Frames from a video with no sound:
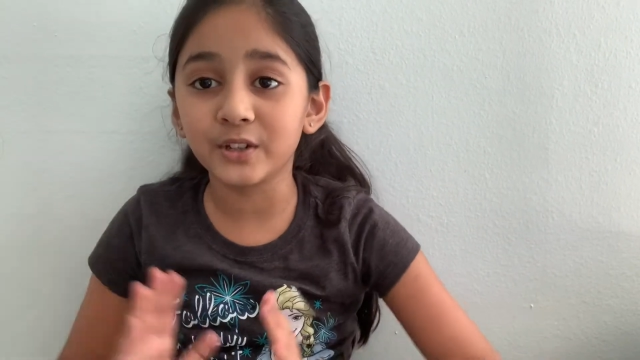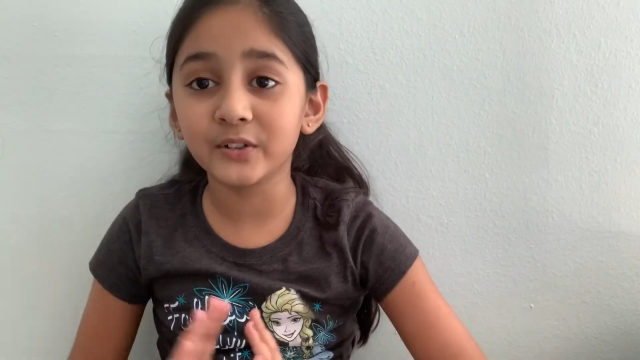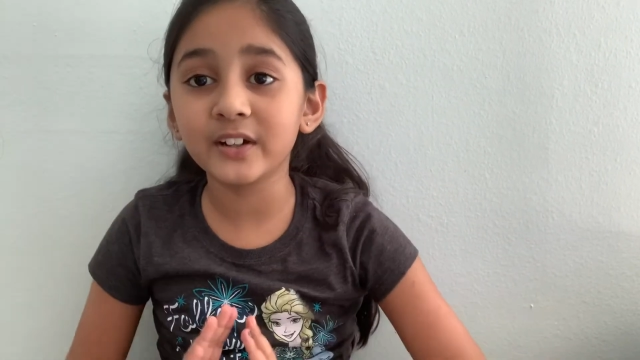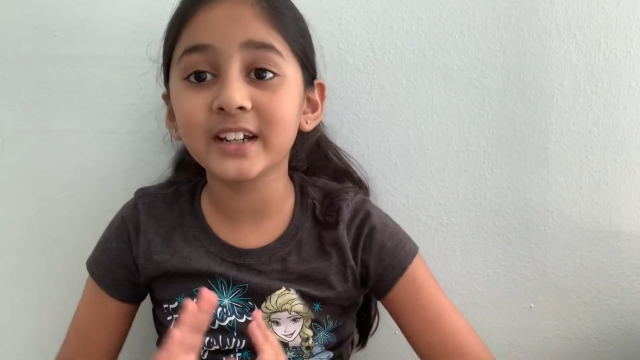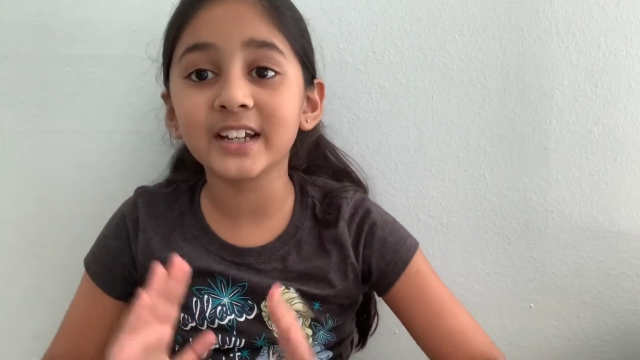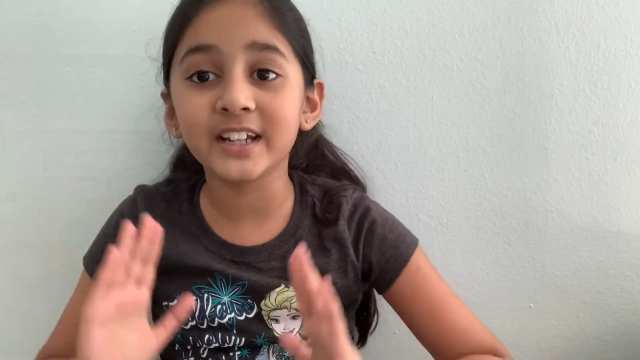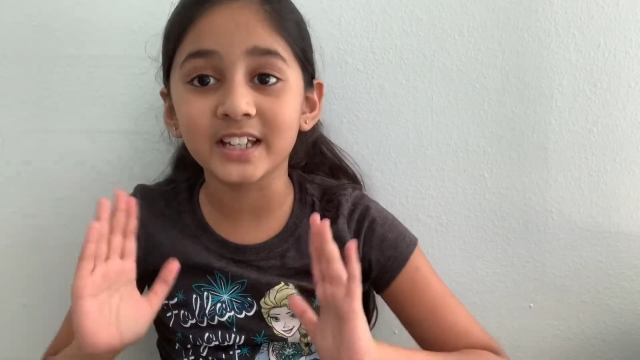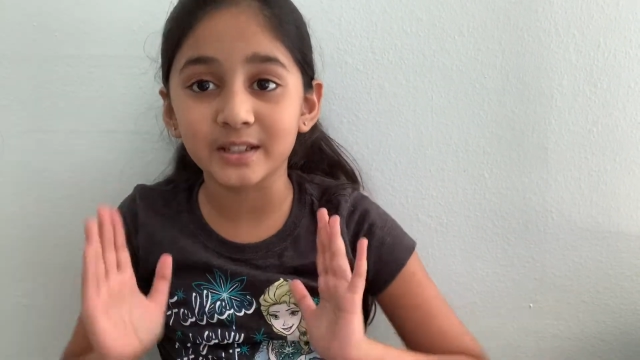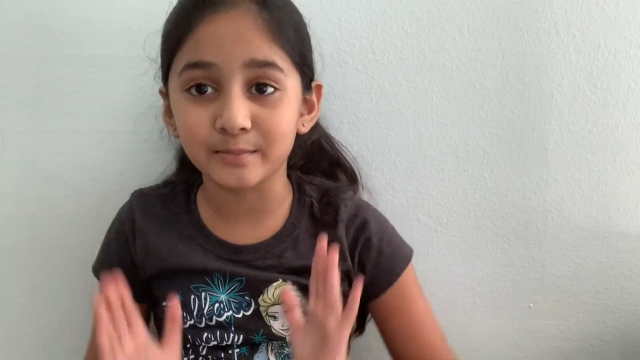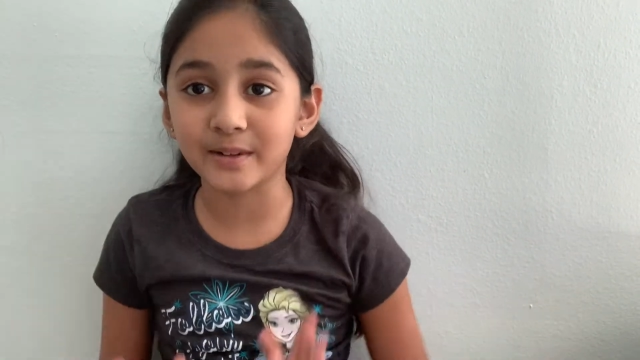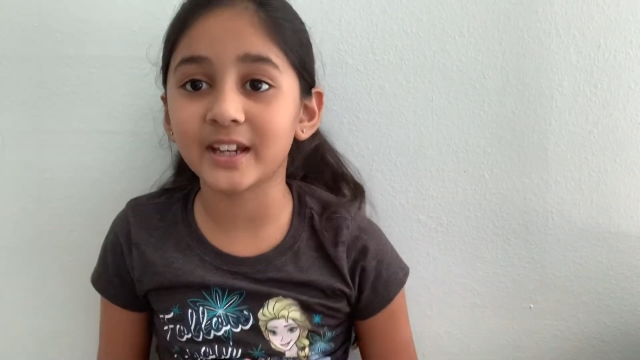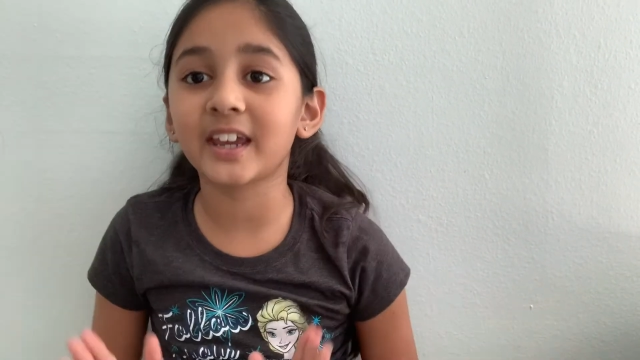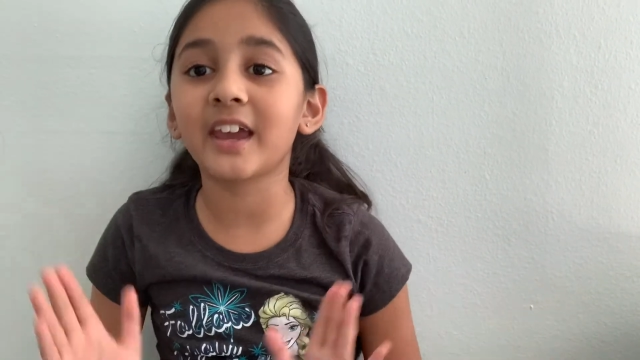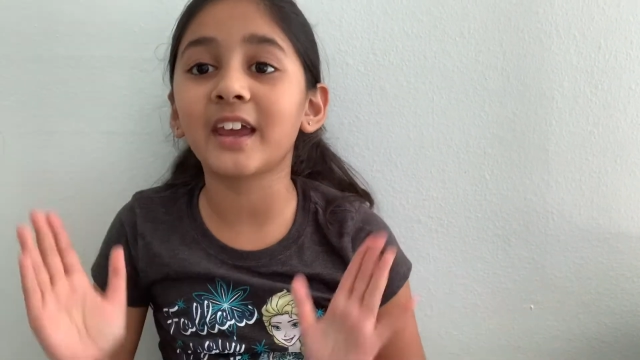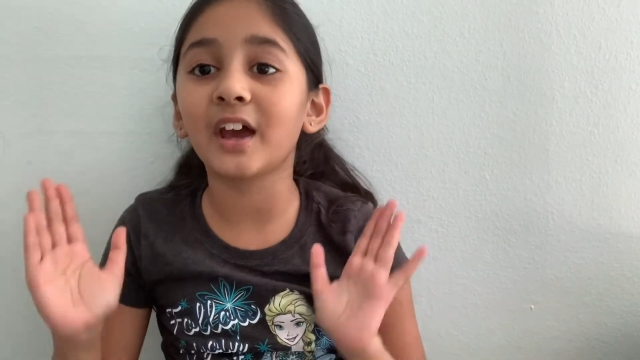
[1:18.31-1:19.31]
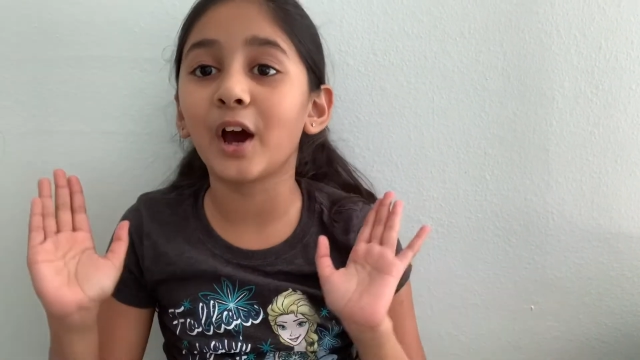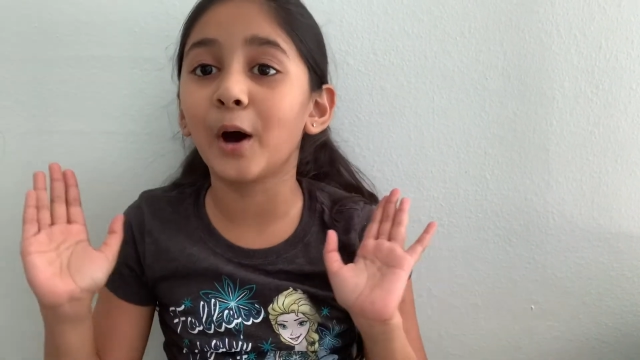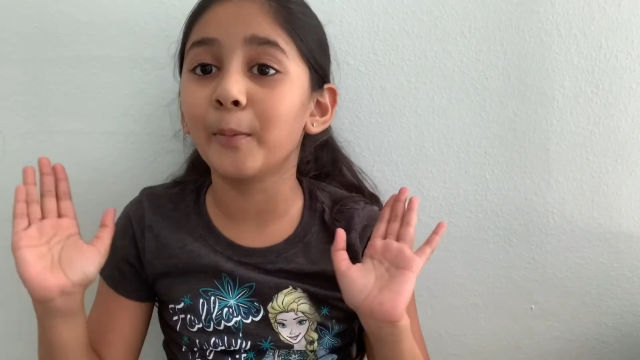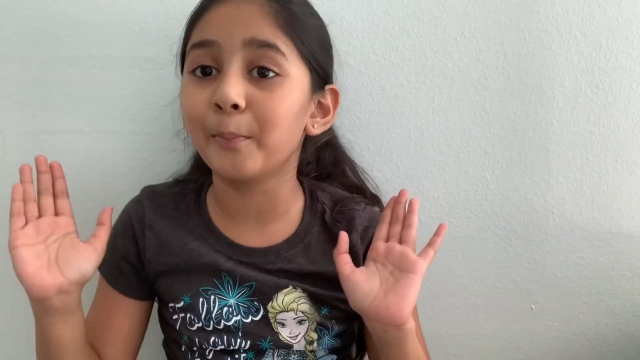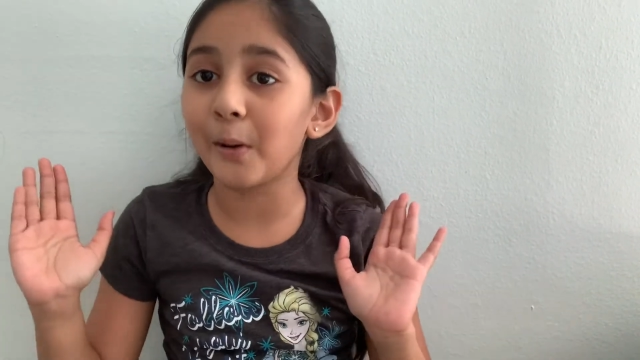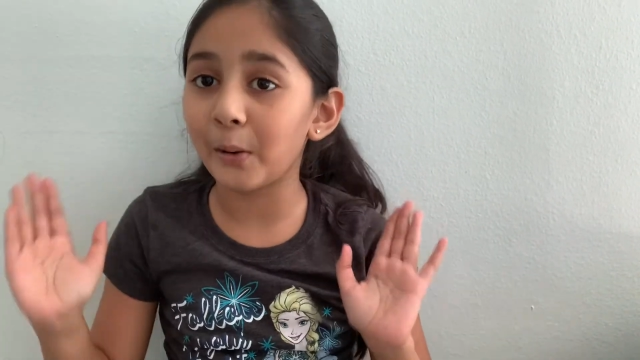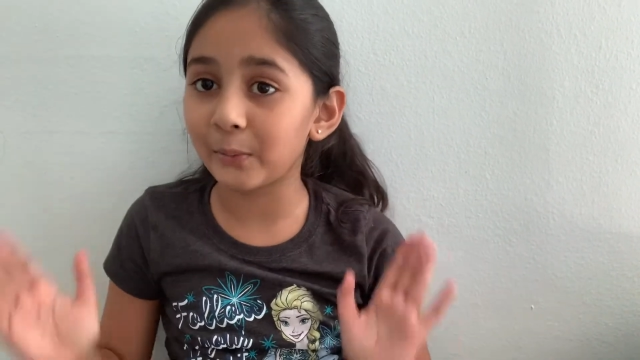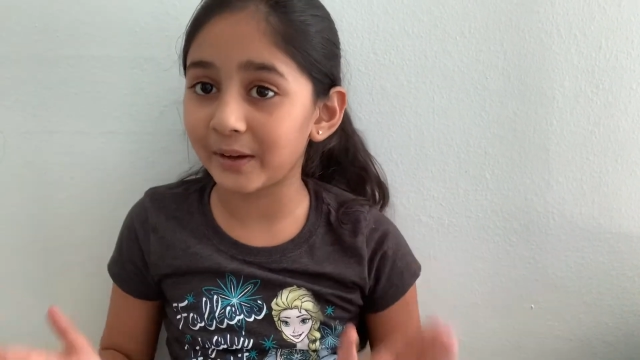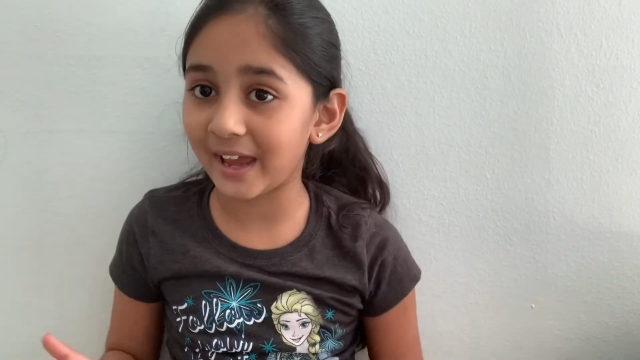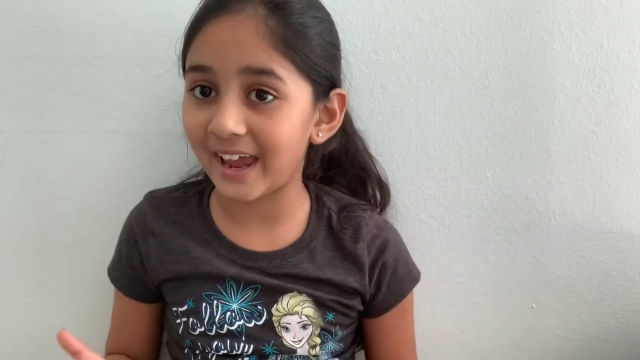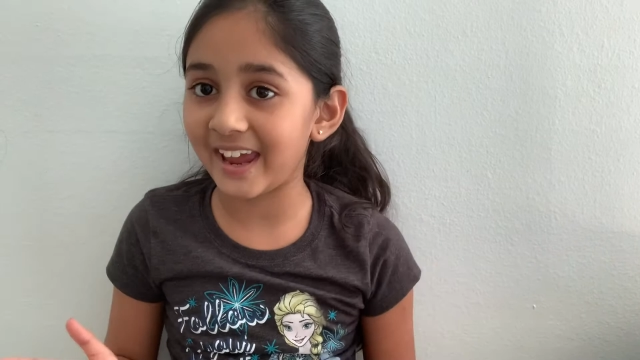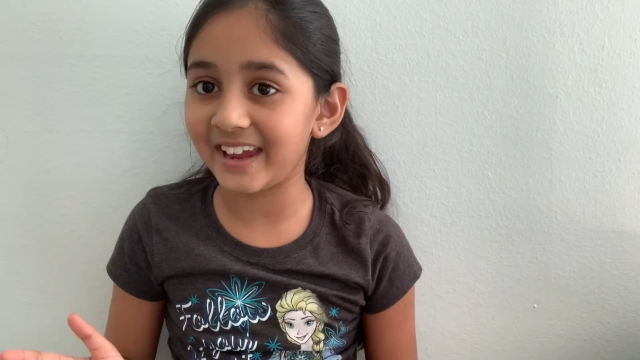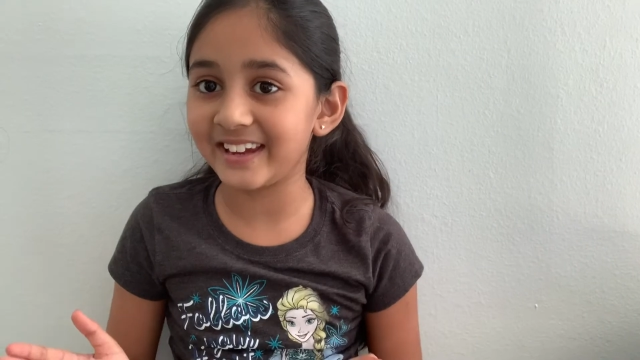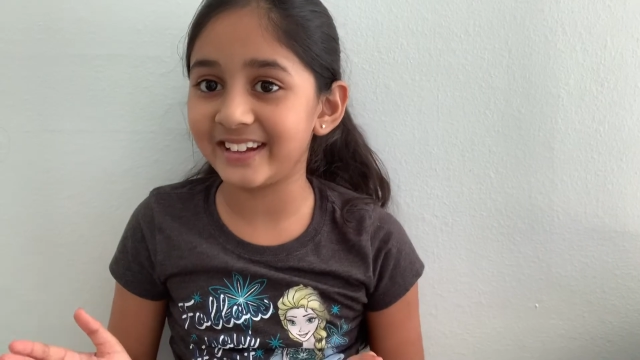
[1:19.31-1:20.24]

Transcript: is making a bouquet.